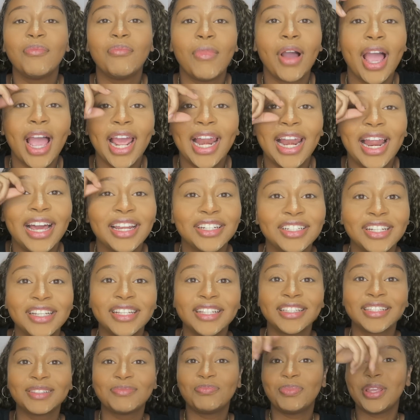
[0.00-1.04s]
My
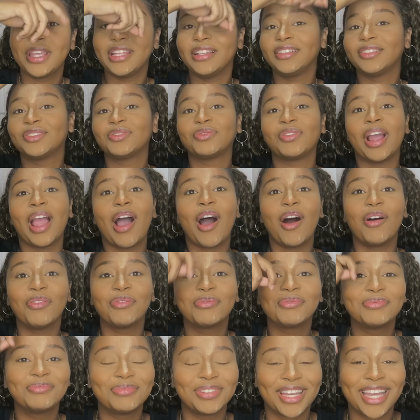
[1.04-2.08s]
eyelashes peeled right off
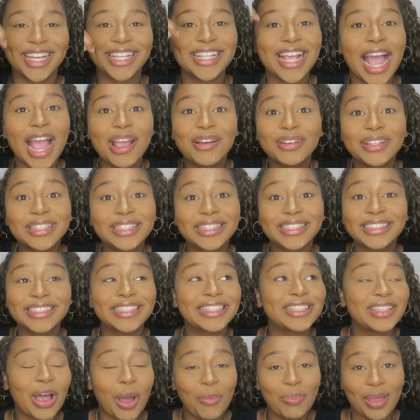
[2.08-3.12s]
because I was
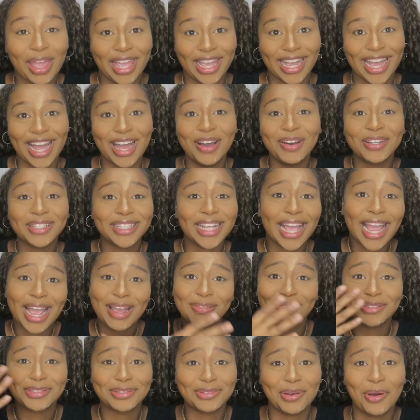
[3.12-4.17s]
sobbing.
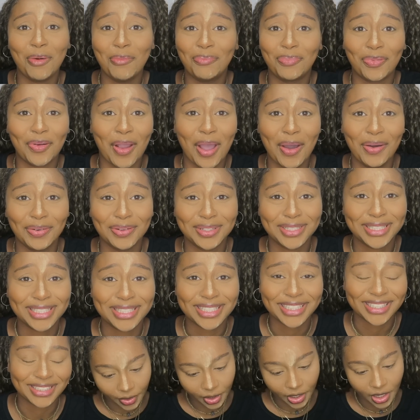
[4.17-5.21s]
I'm so proud.
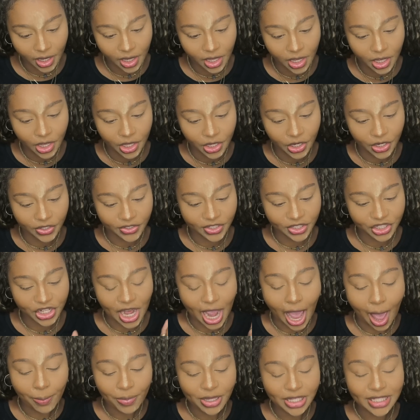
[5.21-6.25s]
You're such a
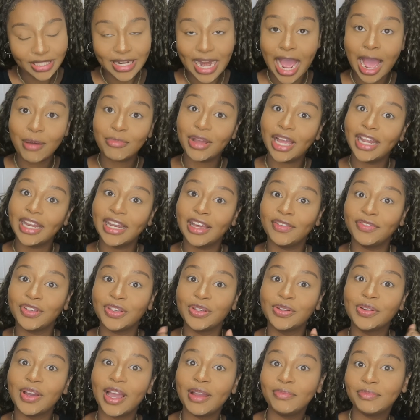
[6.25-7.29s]
happy snap. I love
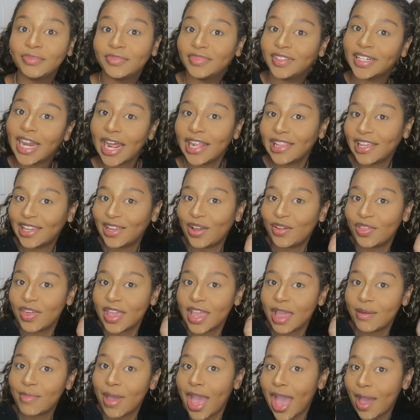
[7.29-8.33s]
you. I'm glad that y'all
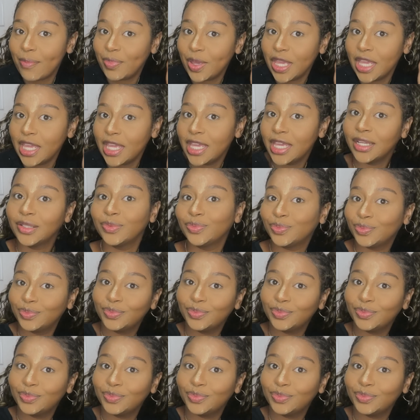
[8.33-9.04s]
think I'm happy.